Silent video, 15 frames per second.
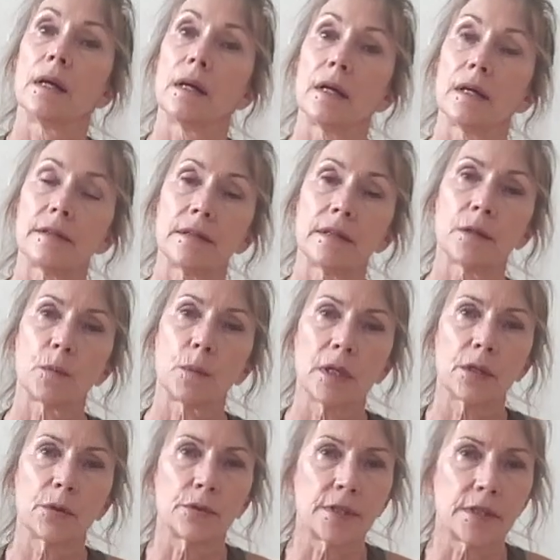I think
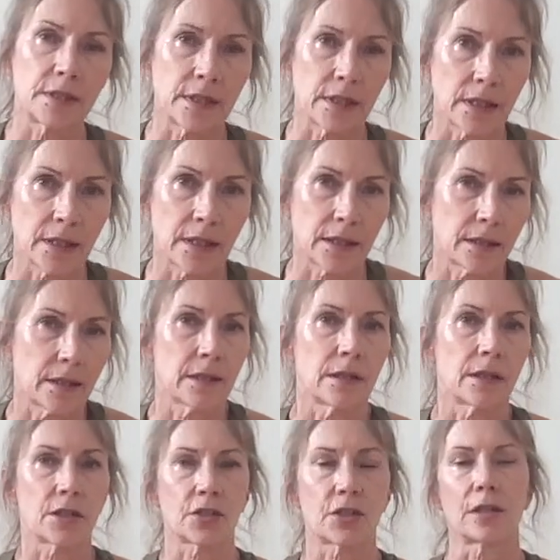one could say that in
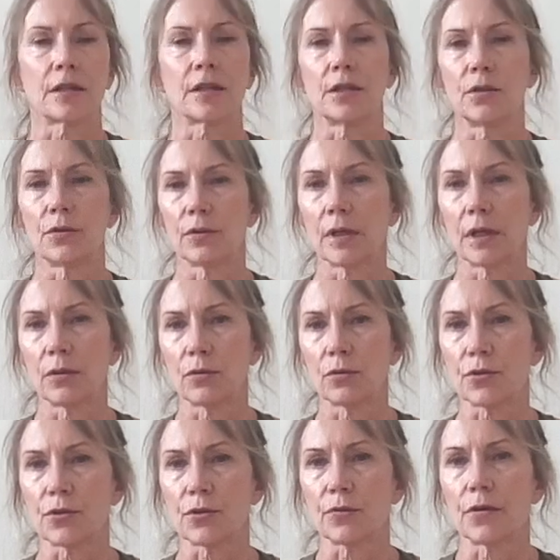Ashtanga Yoga
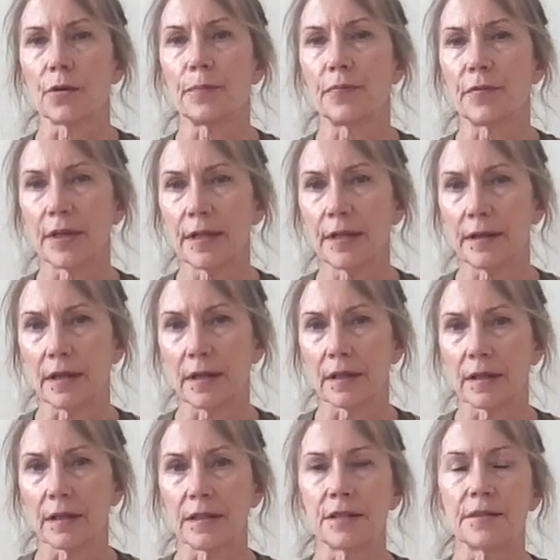also the
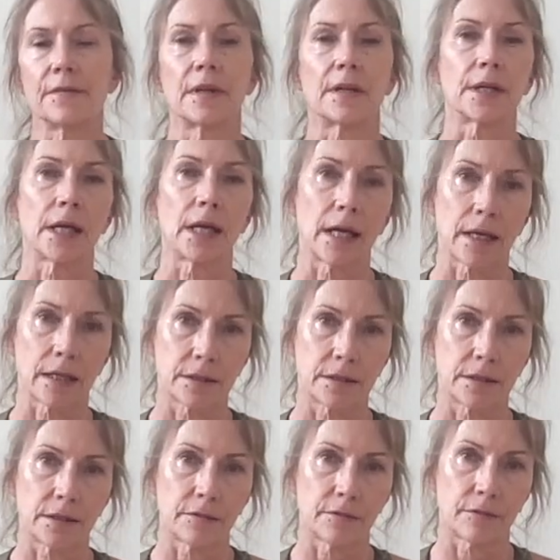breathing is very
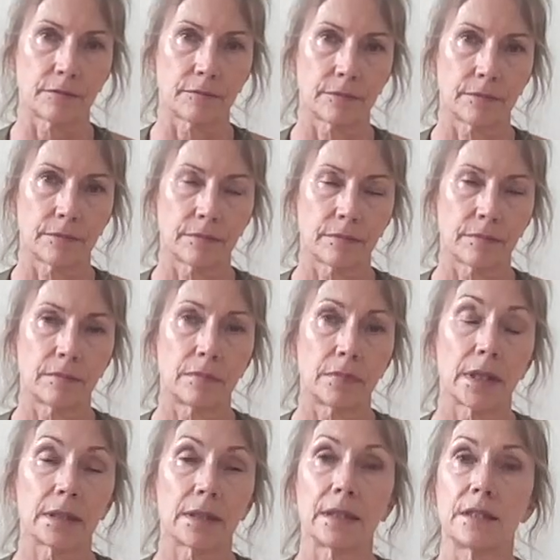active,
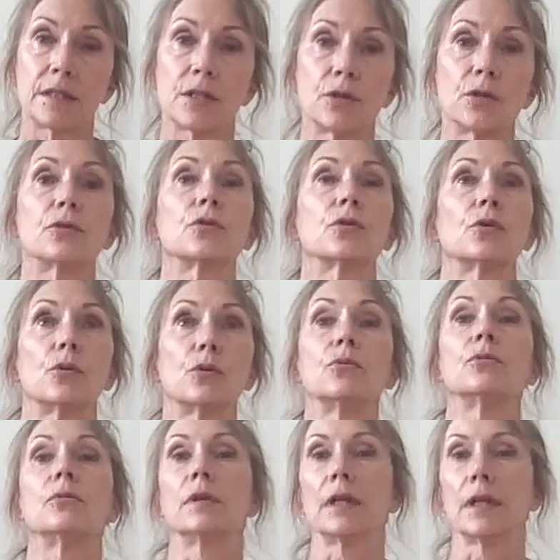but it's not
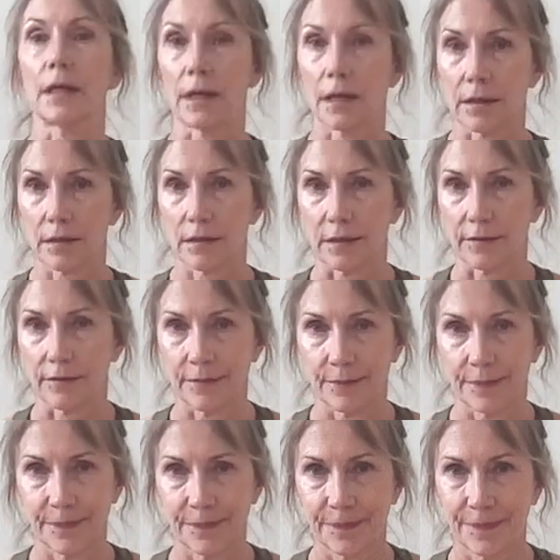only active.
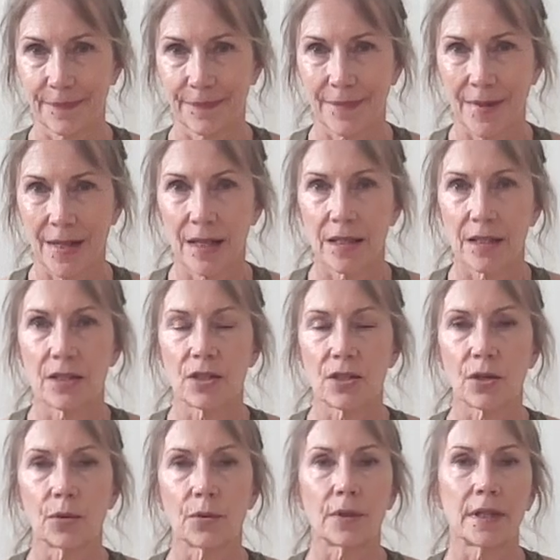
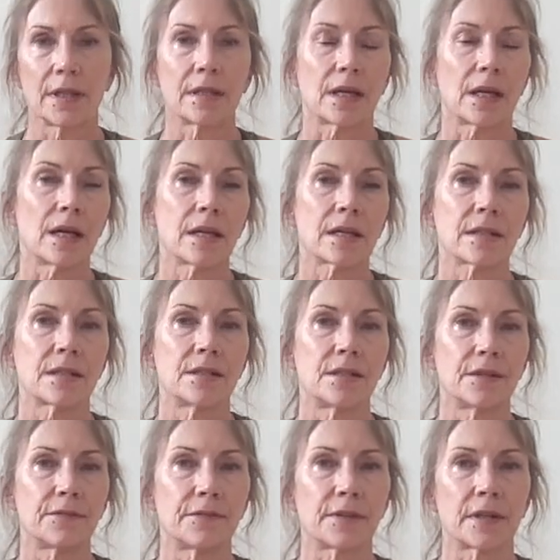So it has
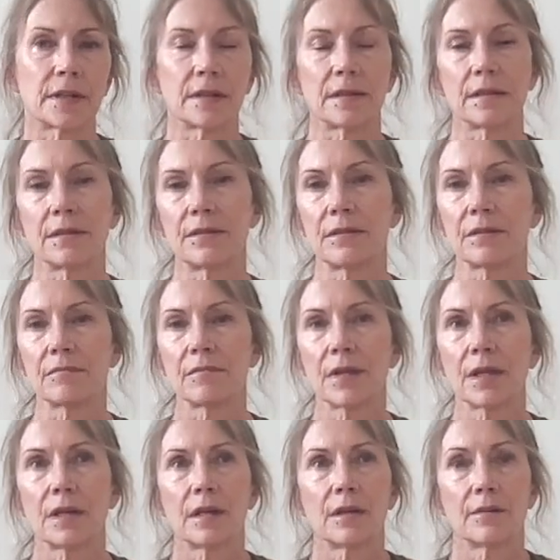different
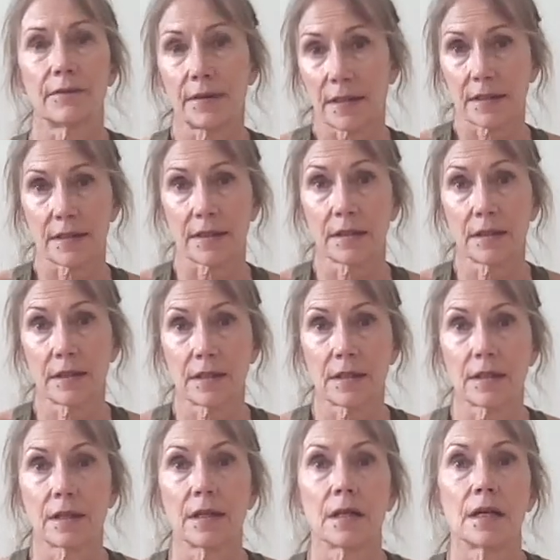facets,